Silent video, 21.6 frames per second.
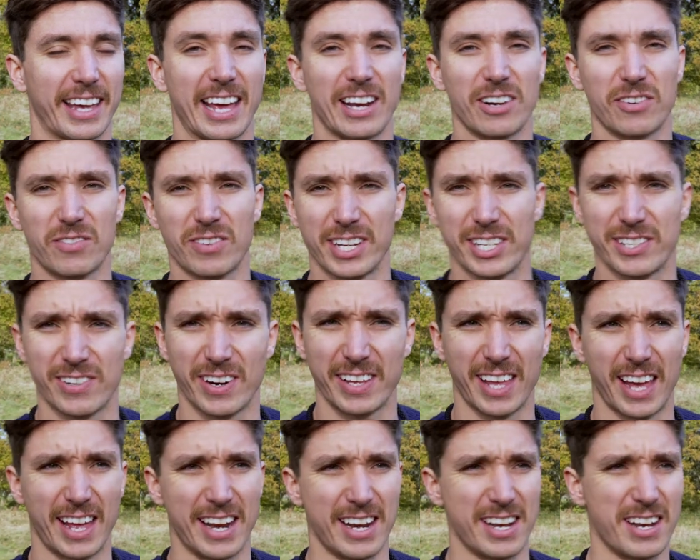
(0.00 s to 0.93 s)
cannot reiterate
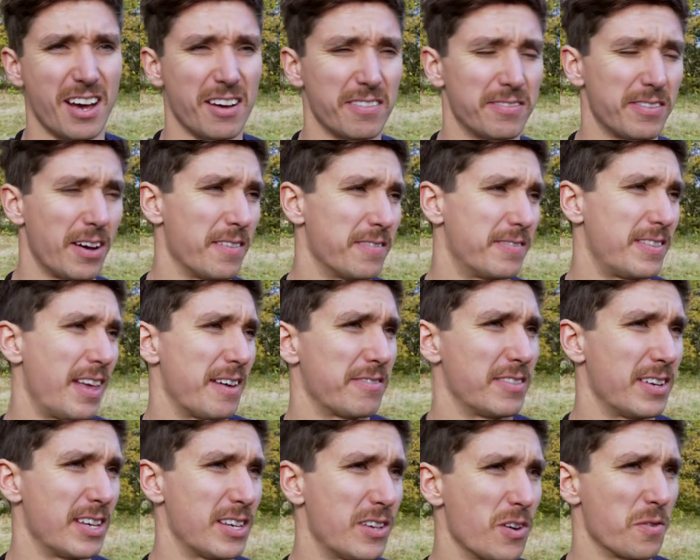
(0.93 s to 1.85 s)
that enough. I've
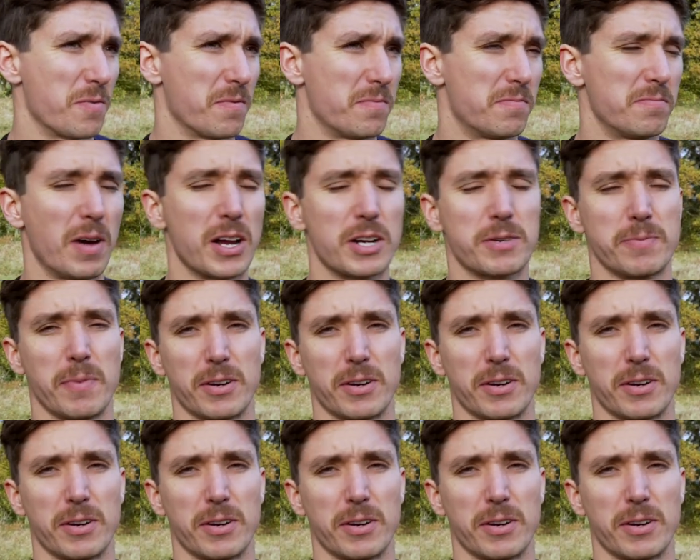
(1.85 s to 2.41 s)
definitely gone much,